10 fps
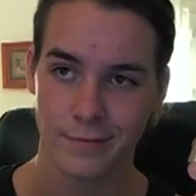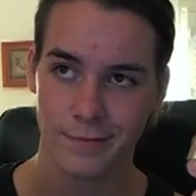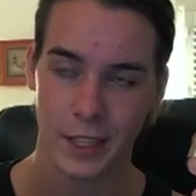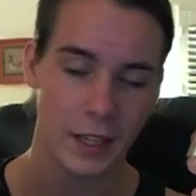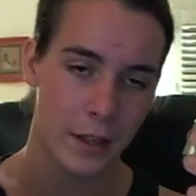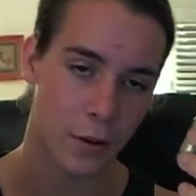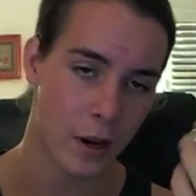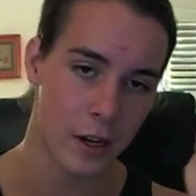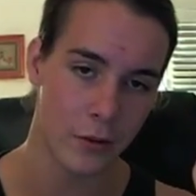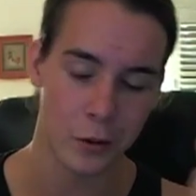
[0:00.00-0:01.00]
either
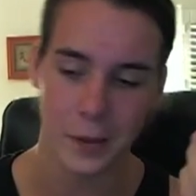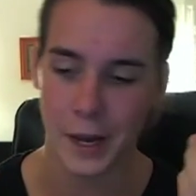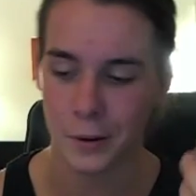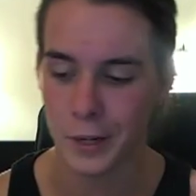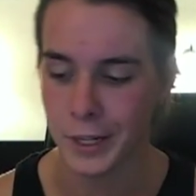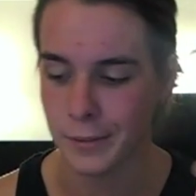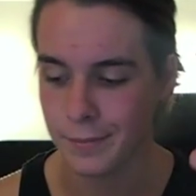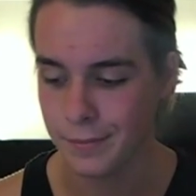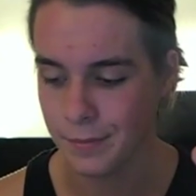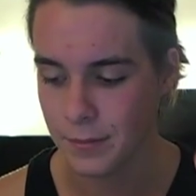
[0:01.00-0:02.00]
end of your battery
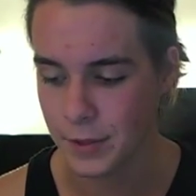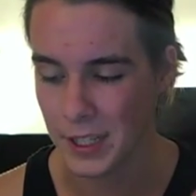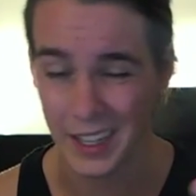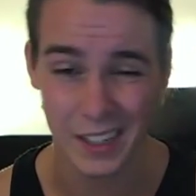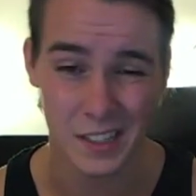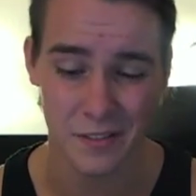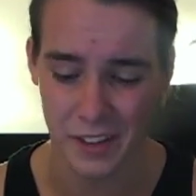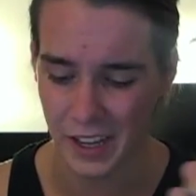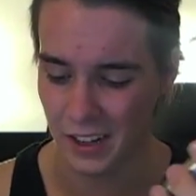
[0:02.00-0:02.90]
to get it to fit